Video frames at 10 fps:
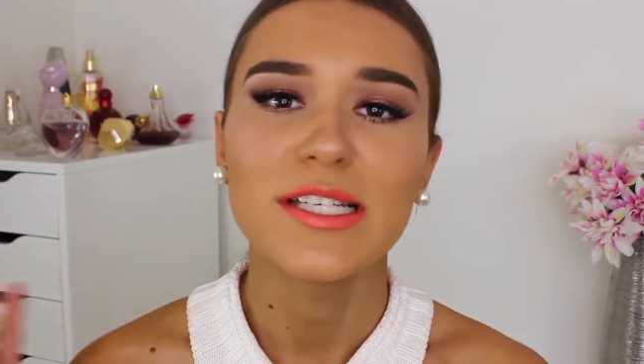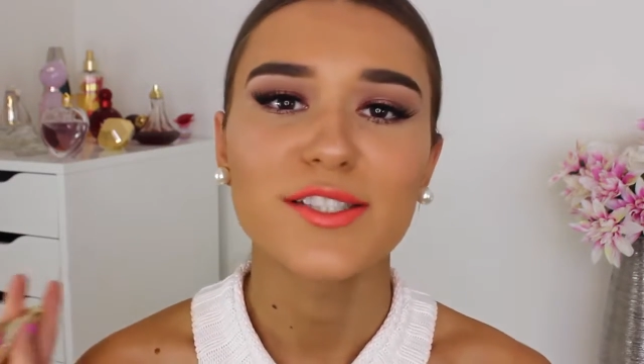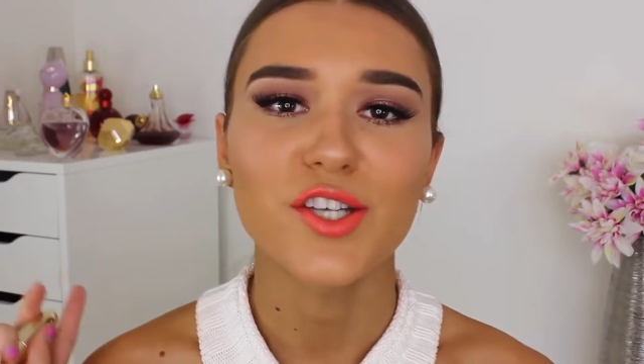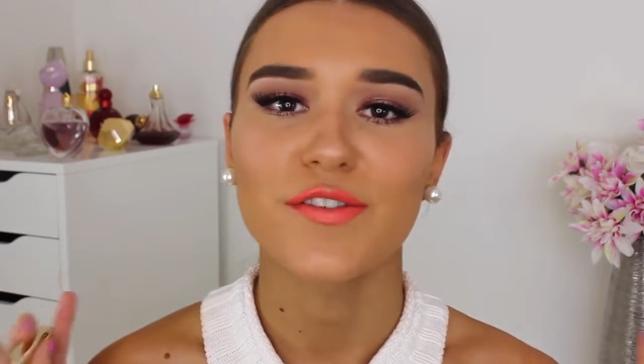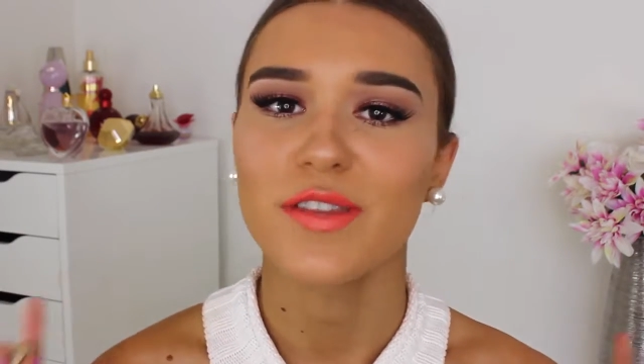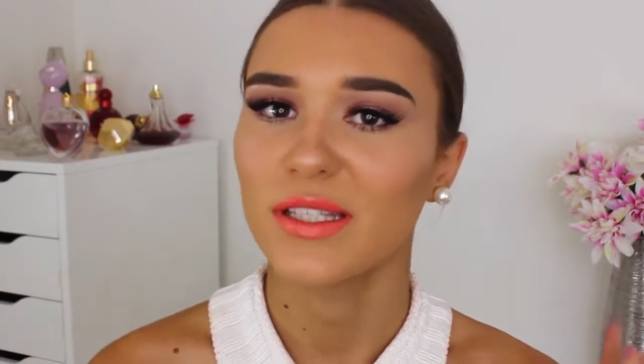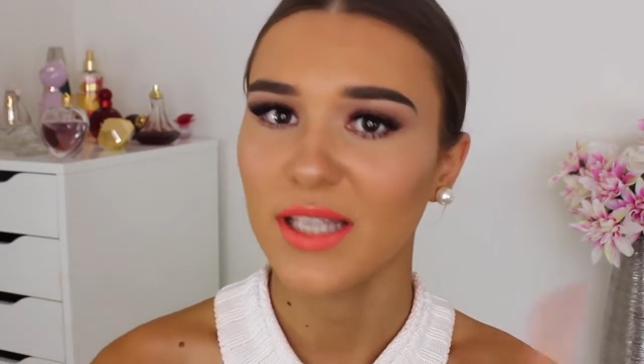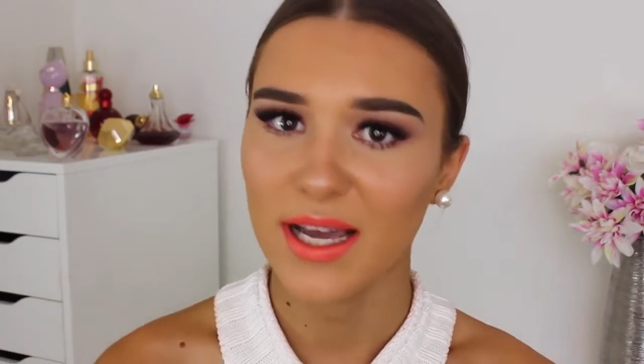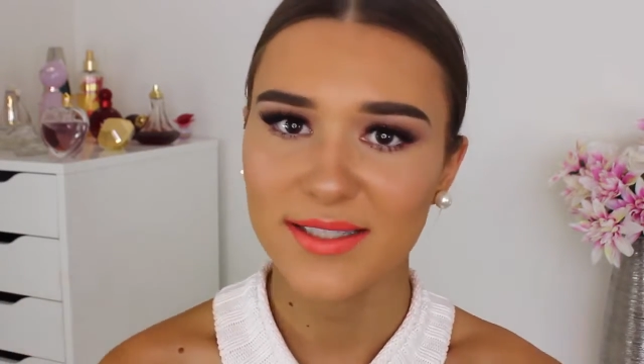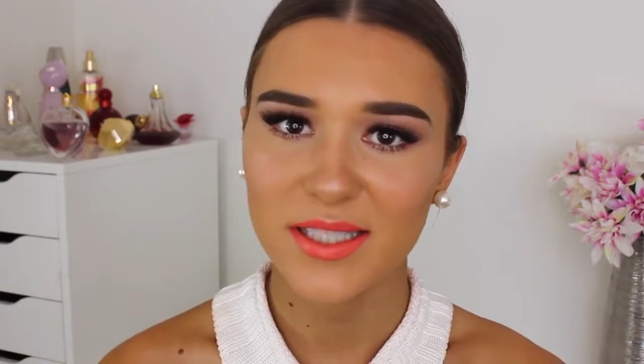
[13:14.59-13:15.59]
So for the
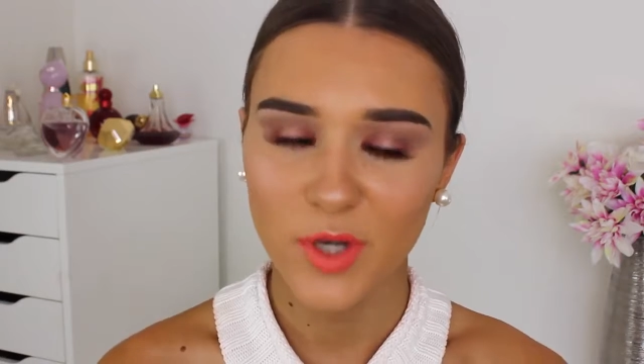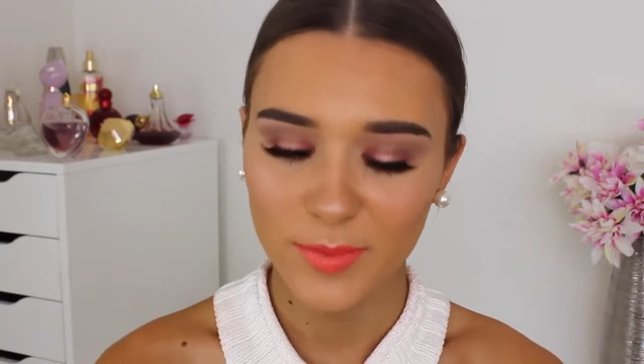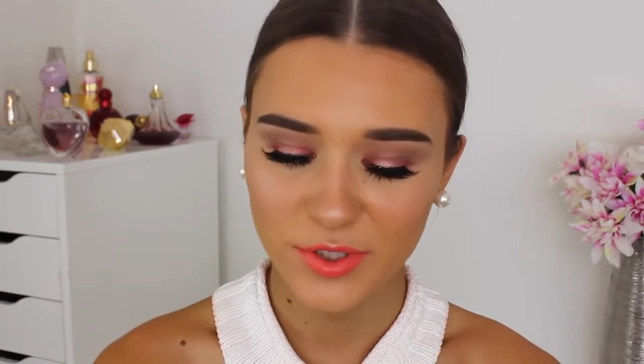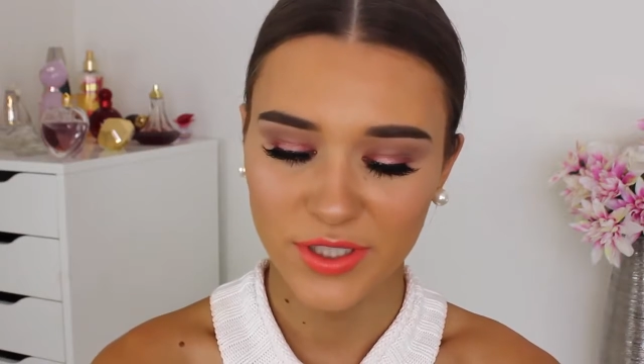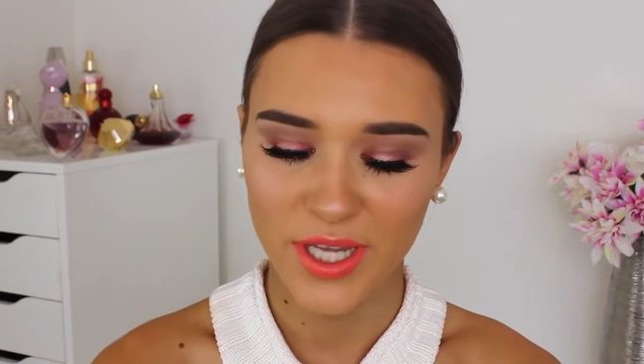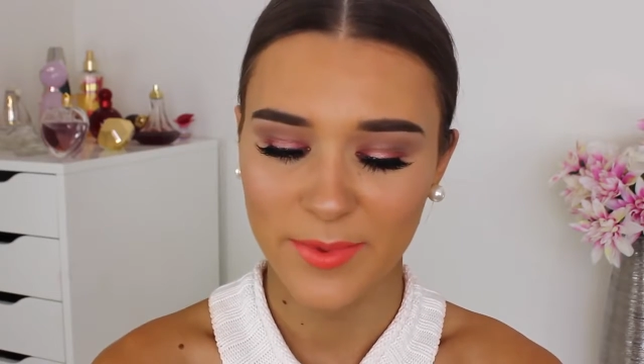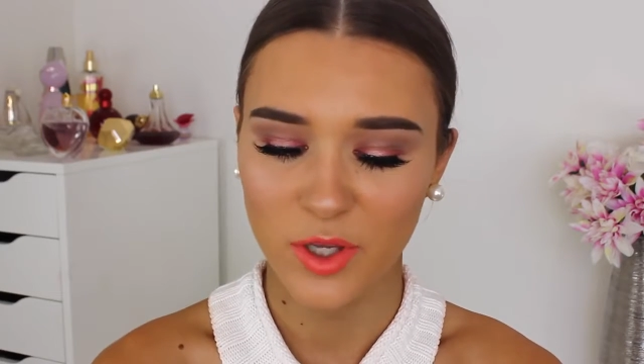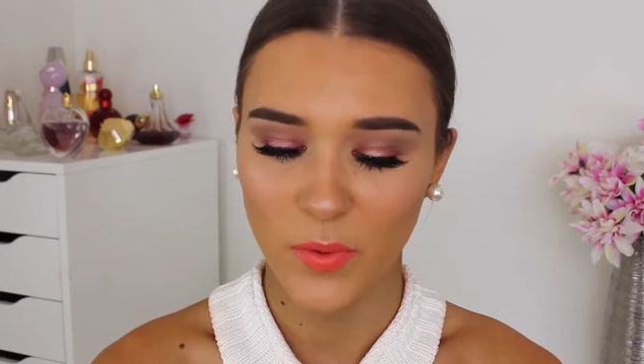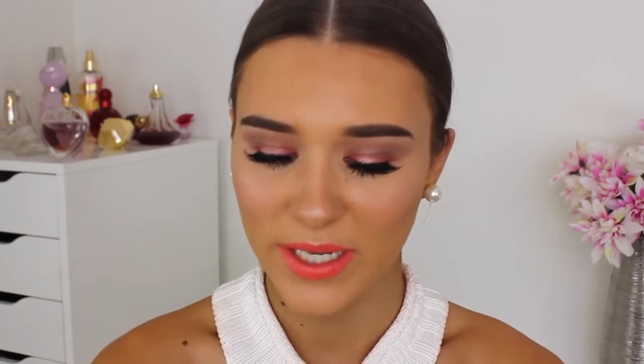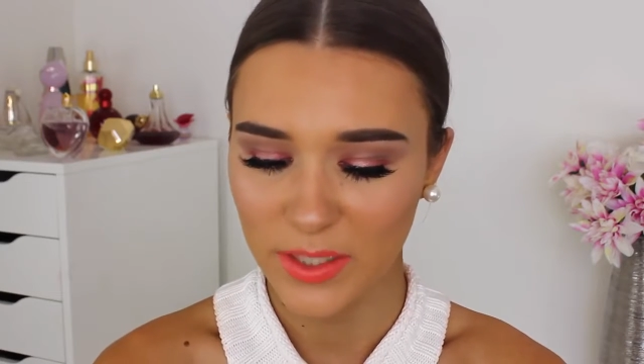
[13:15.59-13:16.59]
last lip option, I'm
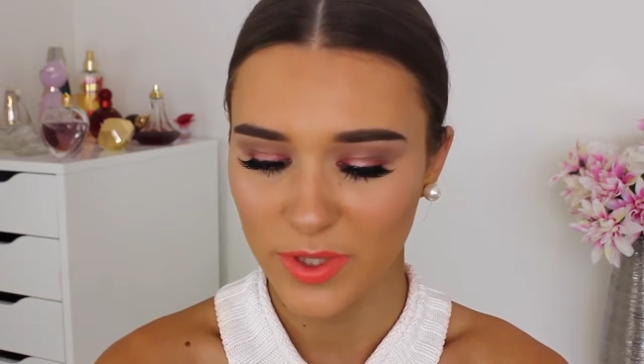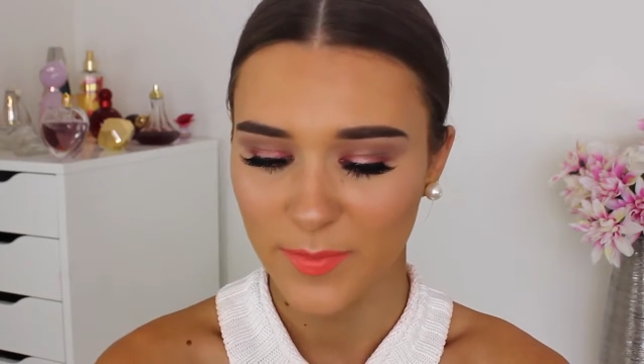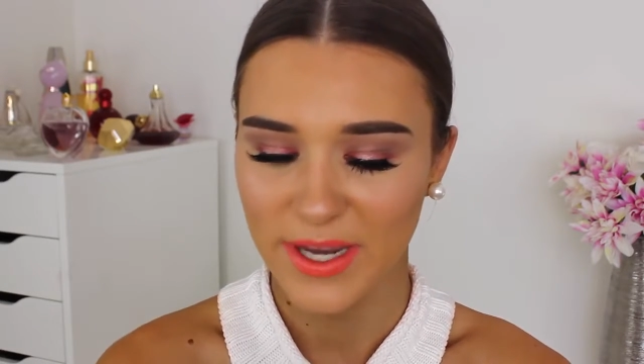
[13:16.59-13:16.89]
going in with